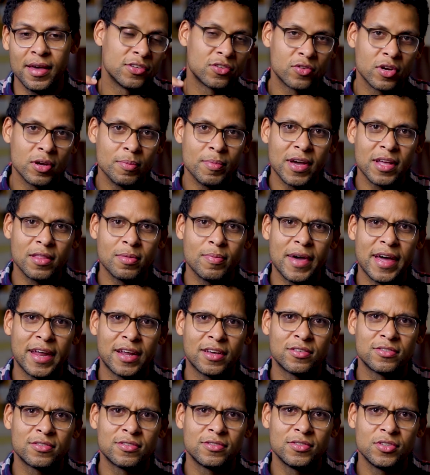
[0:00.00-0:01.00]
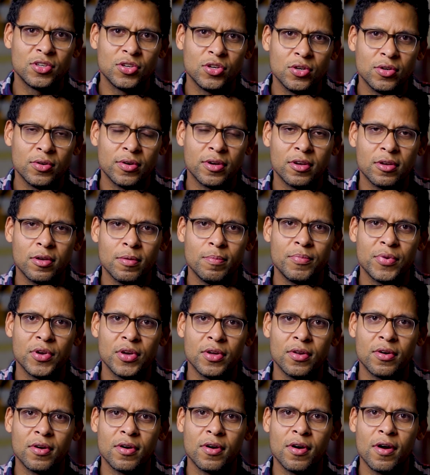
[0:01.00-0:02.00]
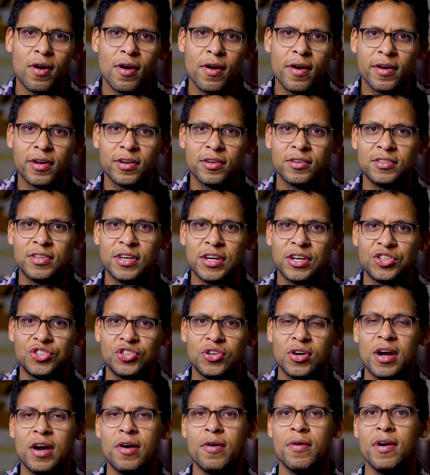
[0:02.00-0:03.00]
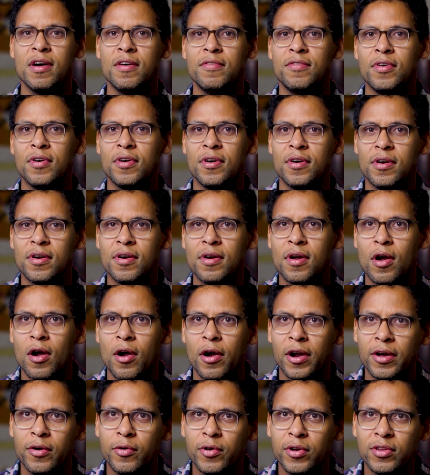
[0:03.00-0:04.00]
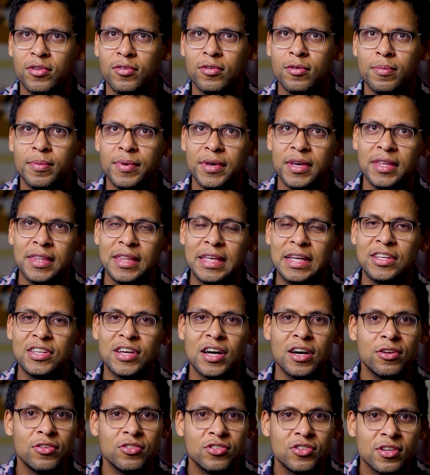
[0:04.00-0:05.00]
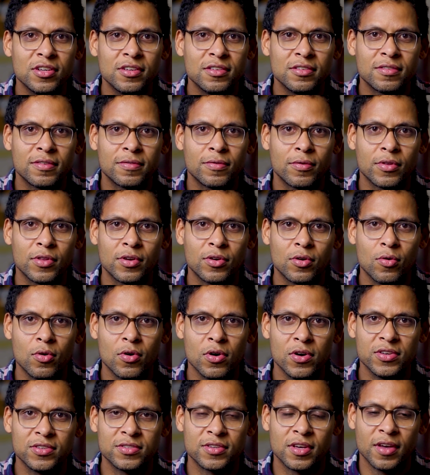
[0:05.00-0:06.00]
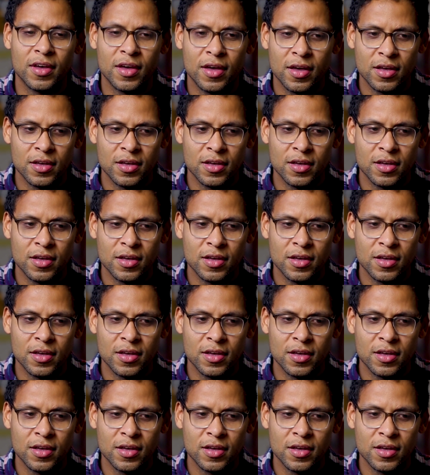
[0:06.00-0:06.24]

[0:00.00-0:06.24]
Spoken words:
Discrete Mathematics 2 and Computer Architecture, however, are going to be the challenges for the course.